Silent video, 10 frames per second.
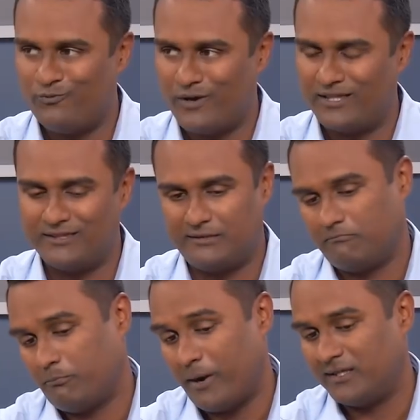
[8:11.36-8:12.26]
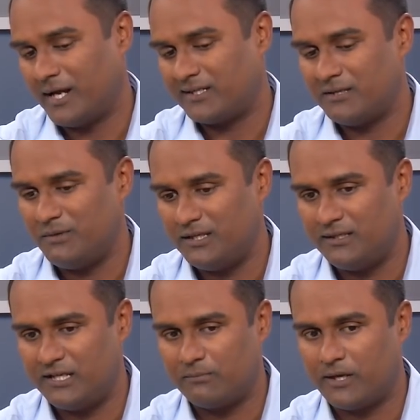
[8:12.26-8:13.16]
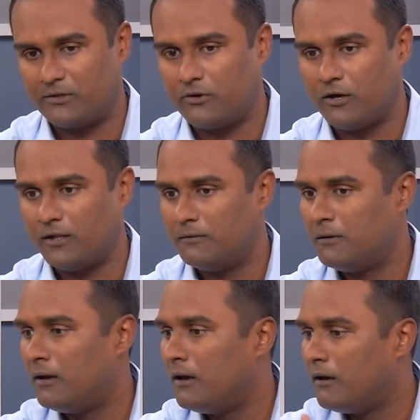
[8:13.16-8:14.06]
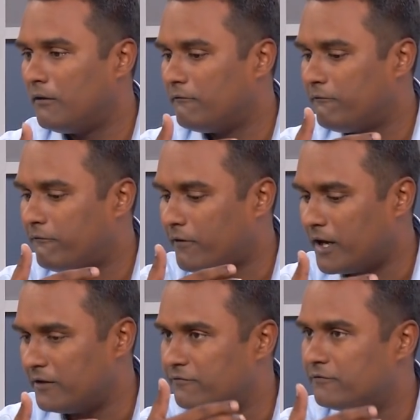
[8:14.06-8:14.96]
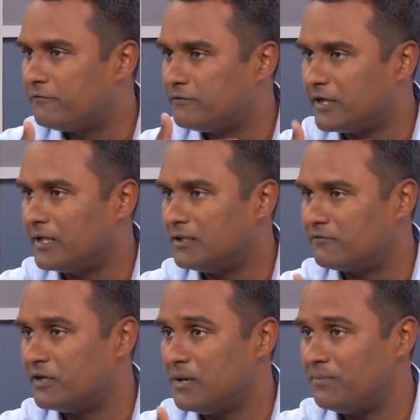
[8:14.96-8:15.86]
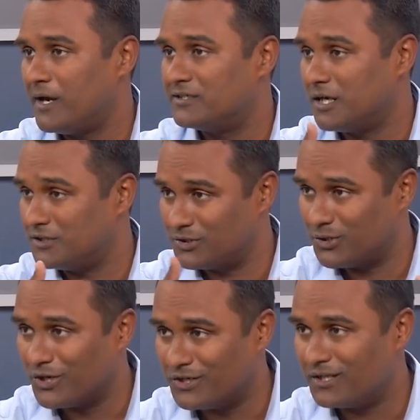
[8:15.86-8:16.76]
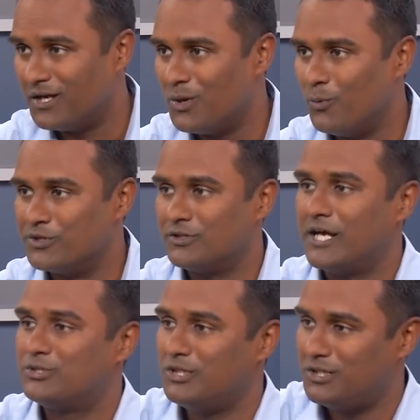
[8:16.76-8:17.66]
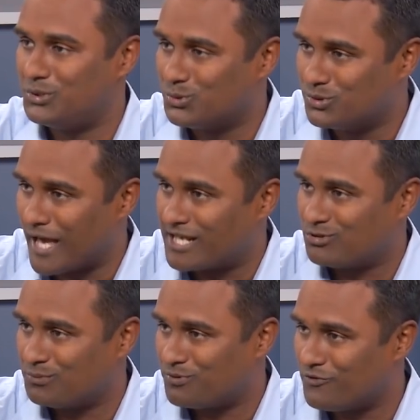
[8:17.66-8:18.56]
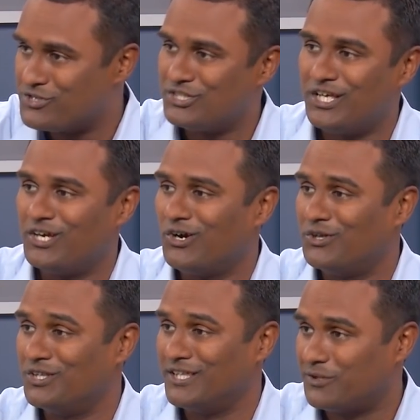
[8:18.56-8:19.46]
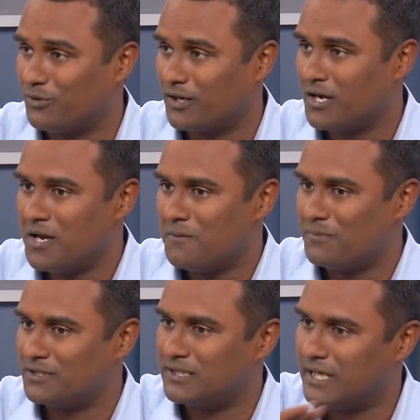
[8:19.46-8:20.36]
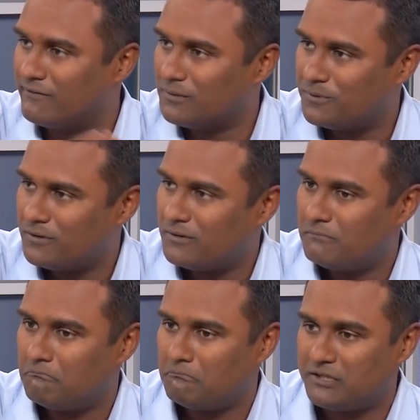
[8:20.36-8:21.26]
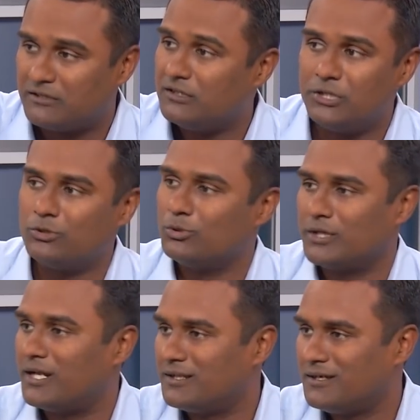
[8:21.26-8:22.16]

And by that, I mean it might call 5, 10 different APIs under the hood, which will actually do the actual provisioning on the network. But the developer doesn't need to know that.